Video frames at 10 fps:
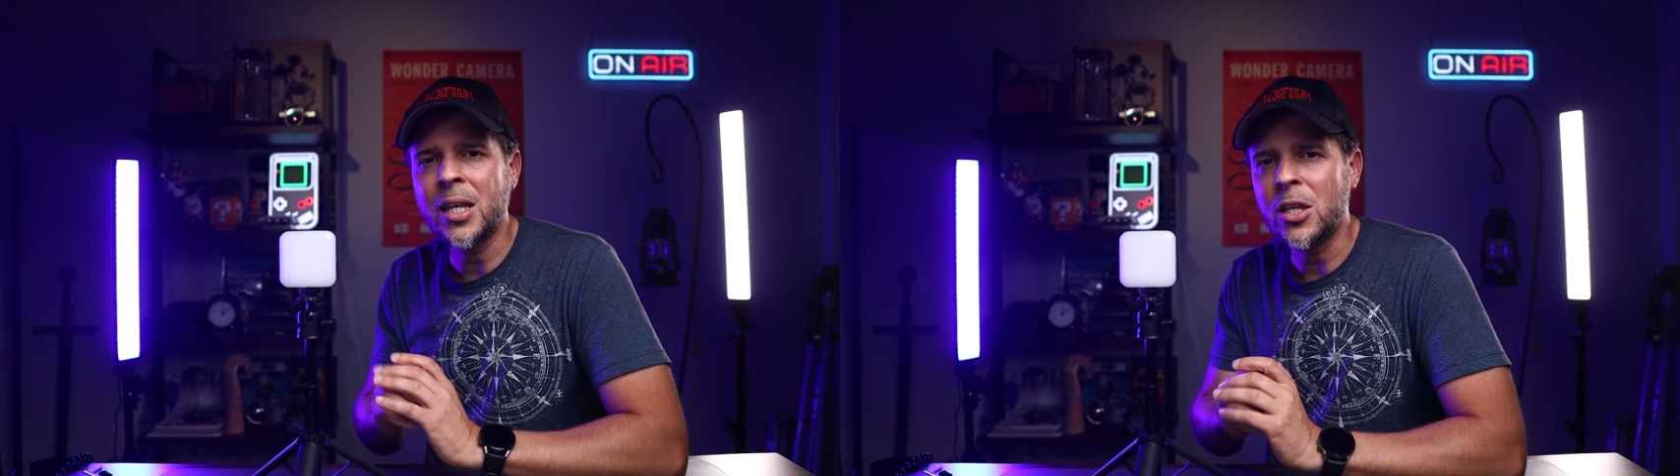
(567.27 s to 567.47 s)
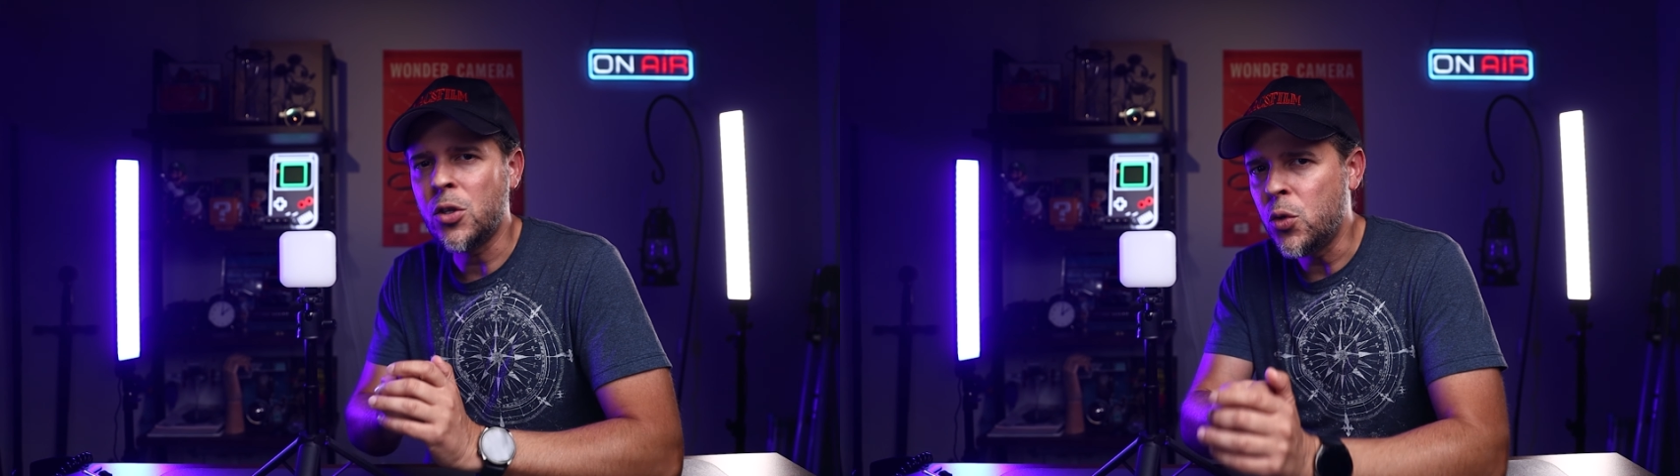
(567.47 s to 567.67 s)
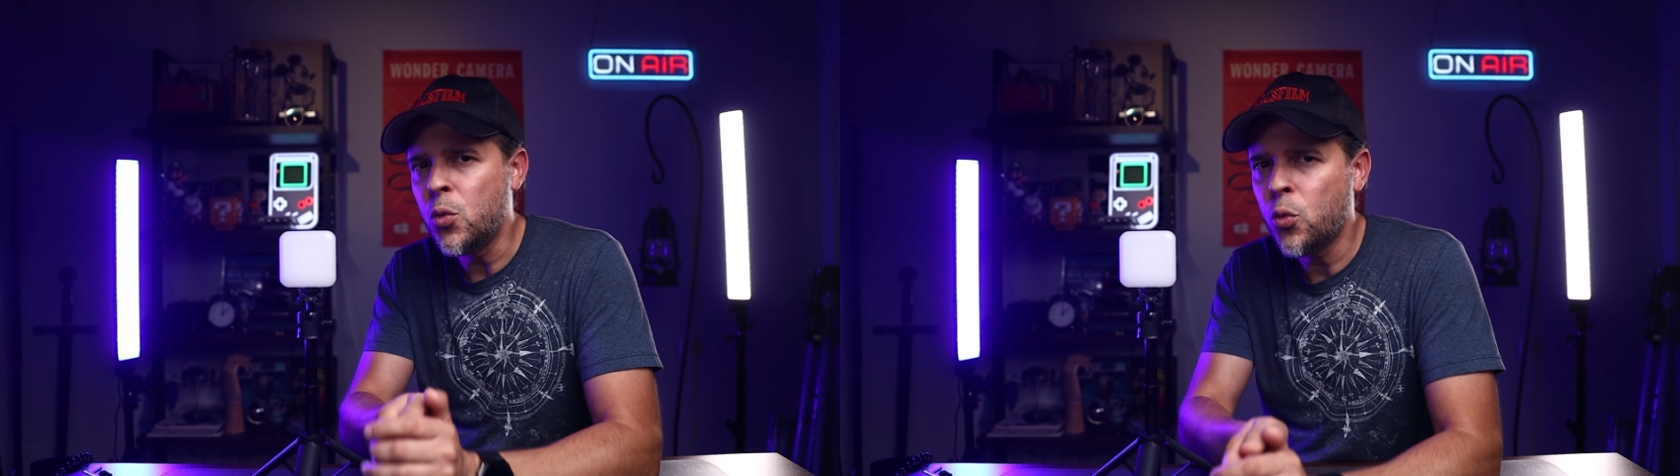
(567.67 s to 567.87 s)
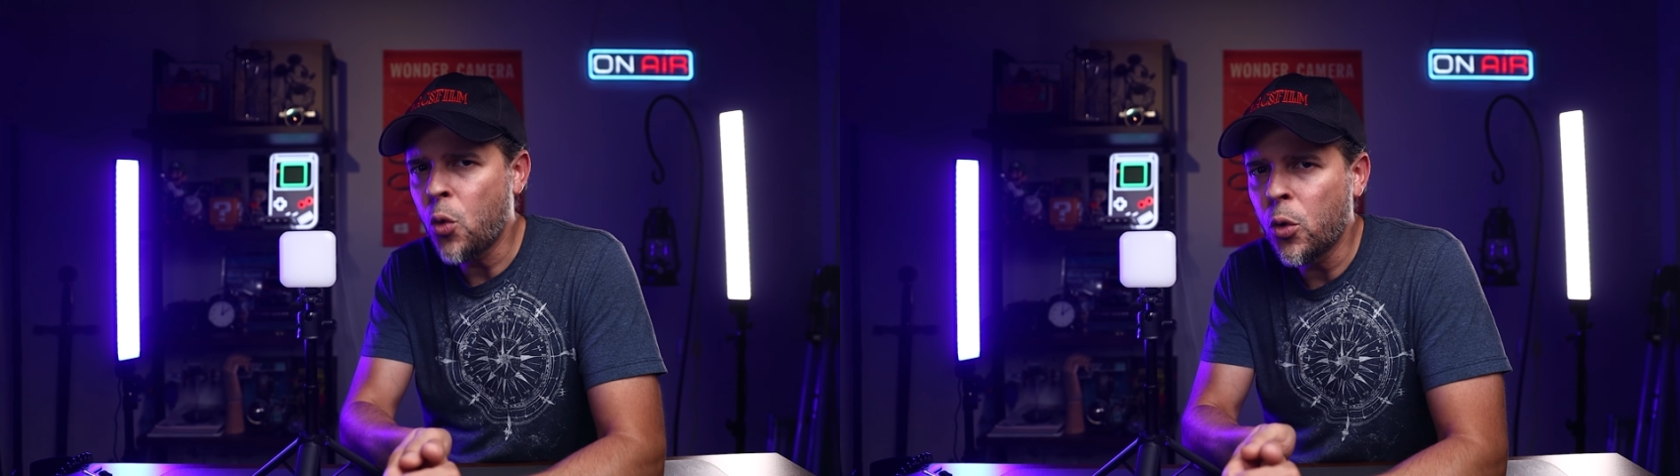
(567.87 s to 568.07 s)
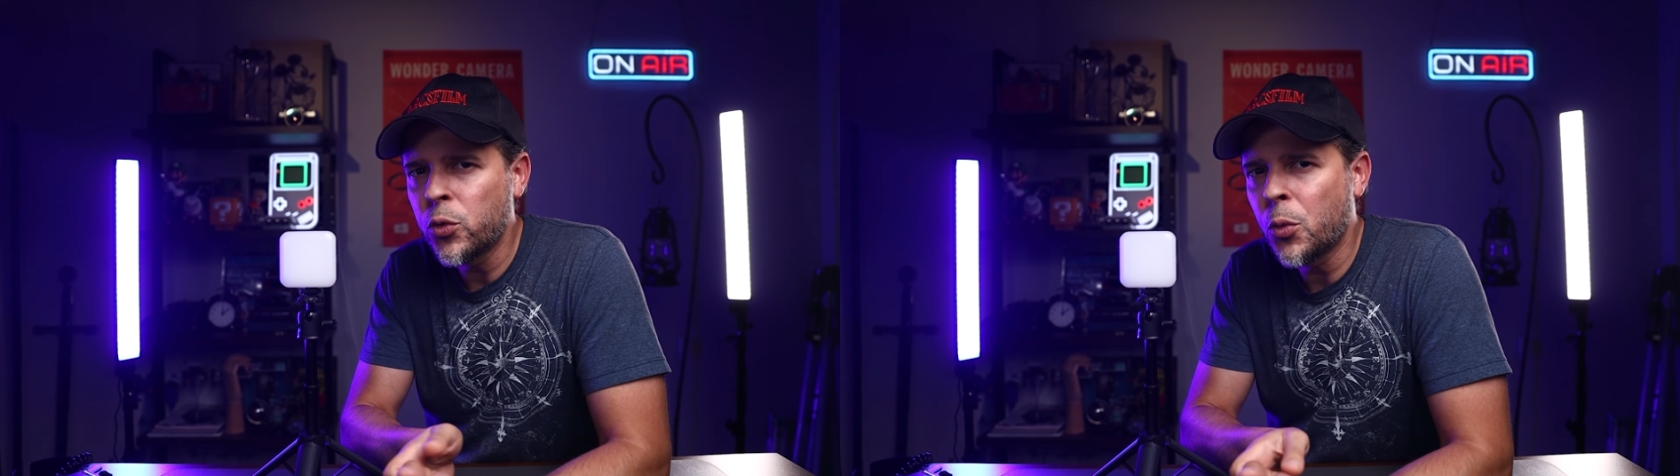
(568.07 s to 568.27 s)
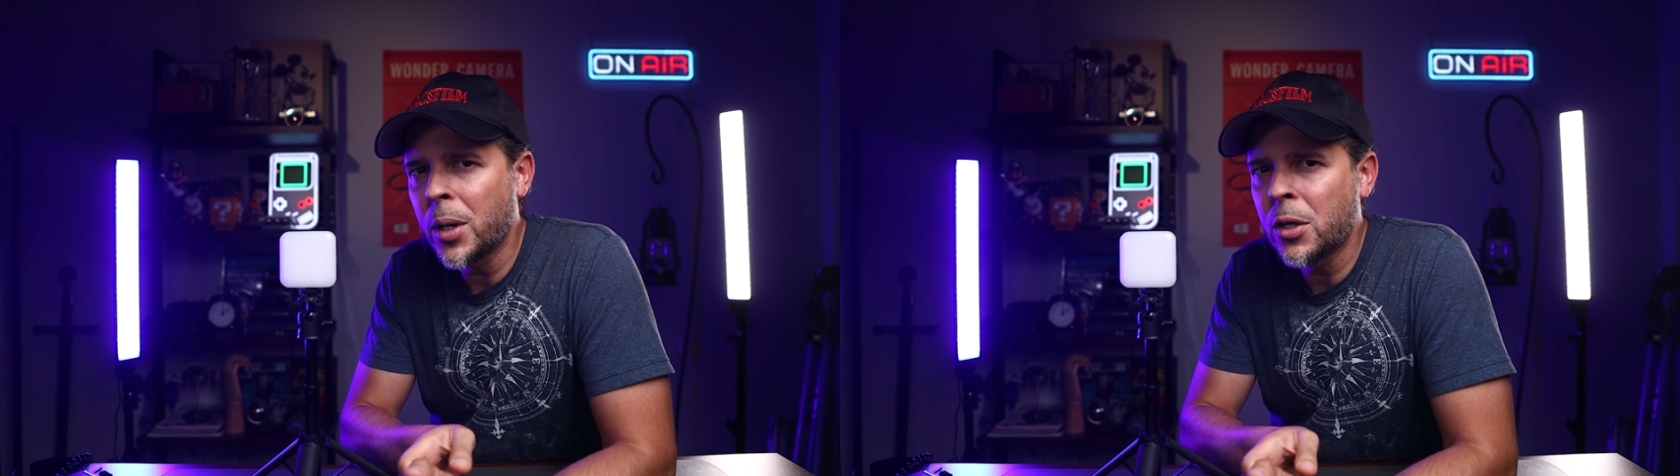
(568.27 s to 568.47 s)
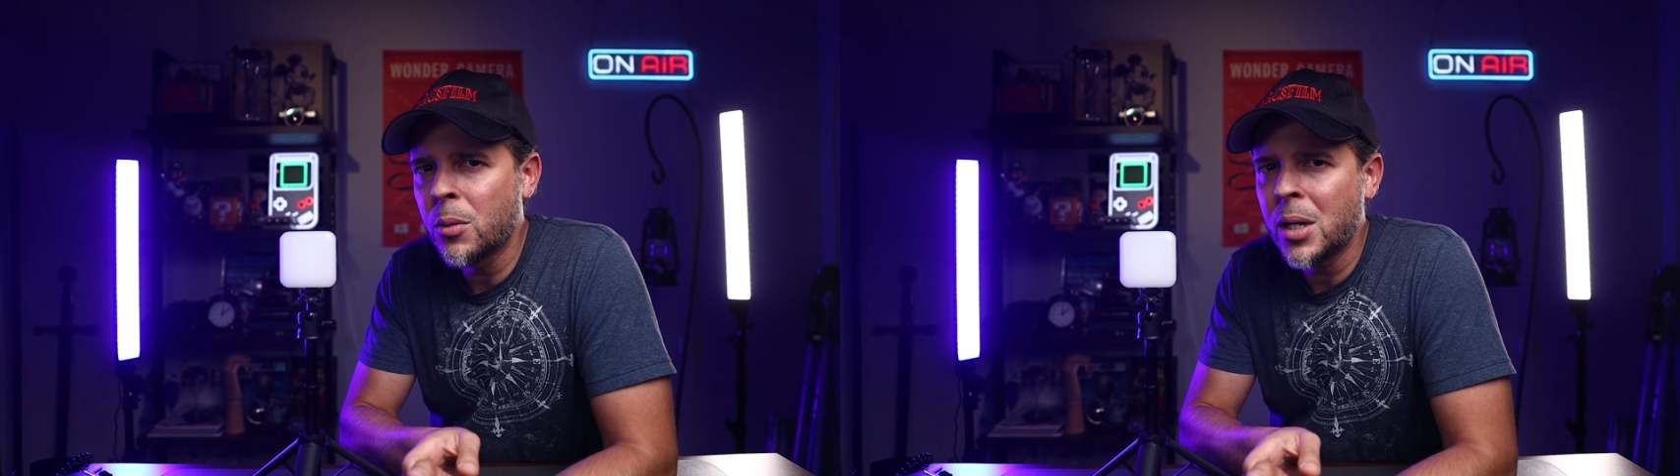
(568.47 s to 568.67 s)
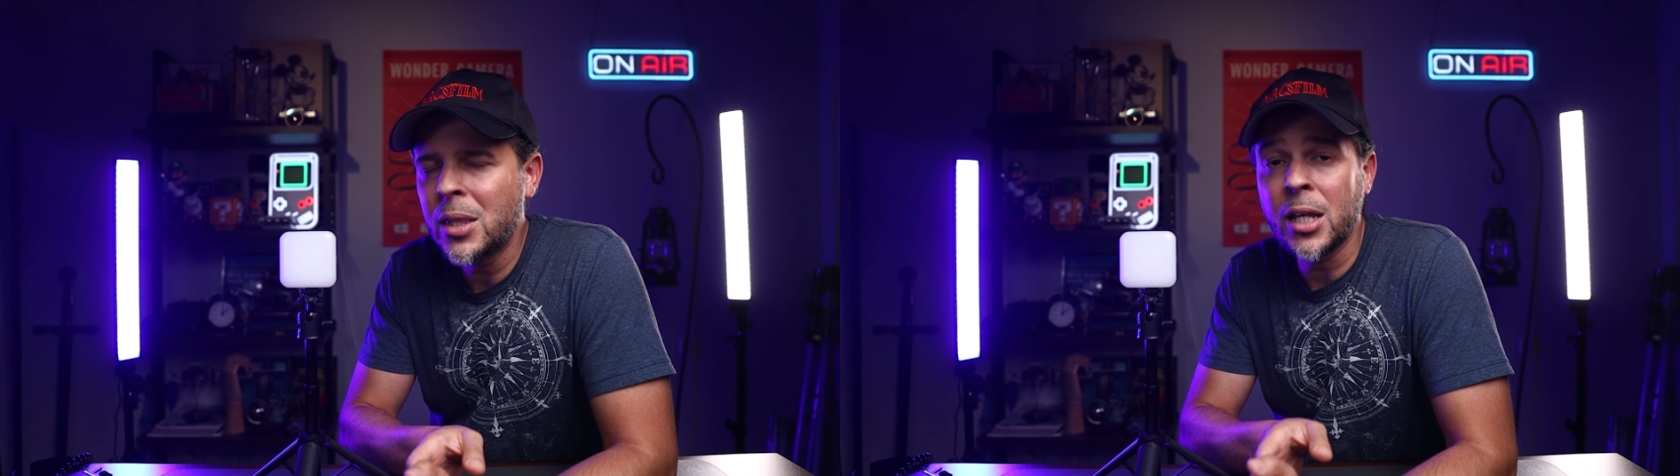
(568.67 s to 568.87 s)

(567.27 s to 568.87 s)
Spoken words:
that you also recommend,